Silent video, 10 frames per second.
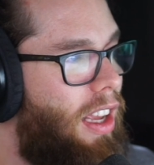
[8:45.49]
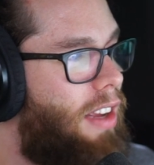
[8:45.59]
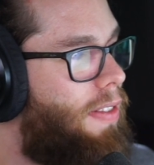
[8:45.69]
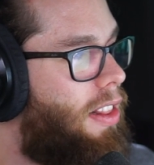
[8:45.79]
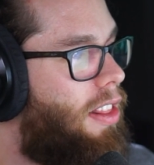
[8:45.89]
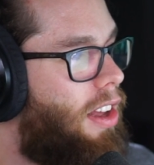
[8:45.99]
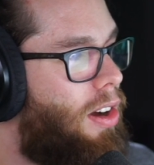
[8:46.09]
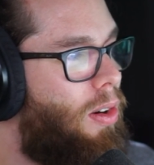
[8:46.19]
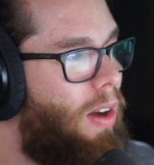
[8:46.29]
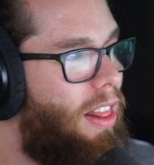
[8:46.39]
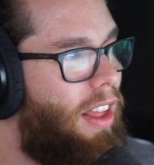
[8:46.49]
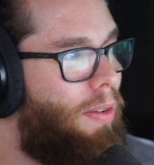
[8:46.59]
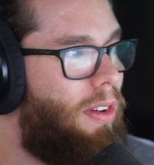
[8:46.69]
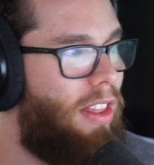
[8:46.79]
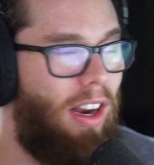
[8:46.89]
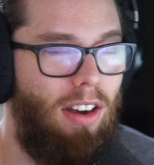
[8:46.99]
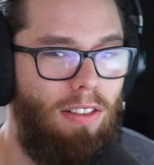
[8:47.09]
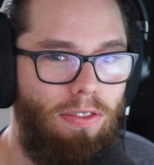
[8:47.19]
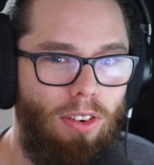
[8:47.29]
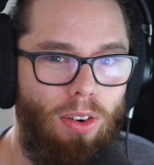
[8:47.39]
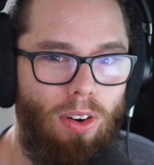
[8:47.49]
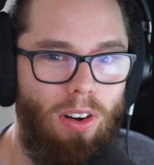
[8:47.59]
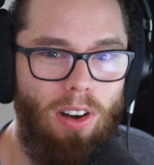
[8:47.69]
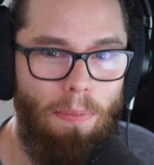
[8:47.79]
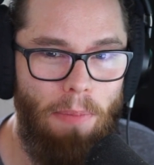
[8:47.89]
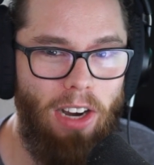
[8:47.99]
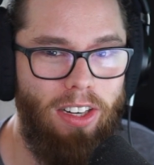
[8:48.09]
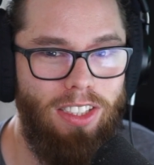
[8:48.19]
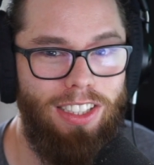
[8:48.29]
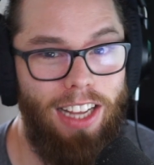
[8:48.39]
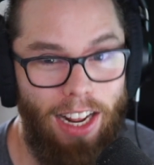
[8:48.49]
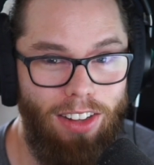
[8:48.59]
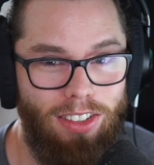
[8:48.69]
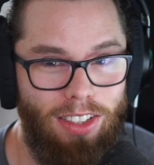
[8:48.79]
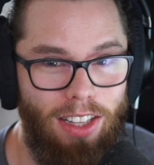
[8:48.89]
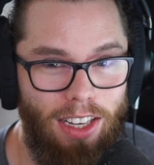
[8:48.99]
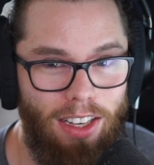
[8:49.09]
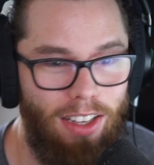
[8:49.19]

even though they were there for marriage counseling.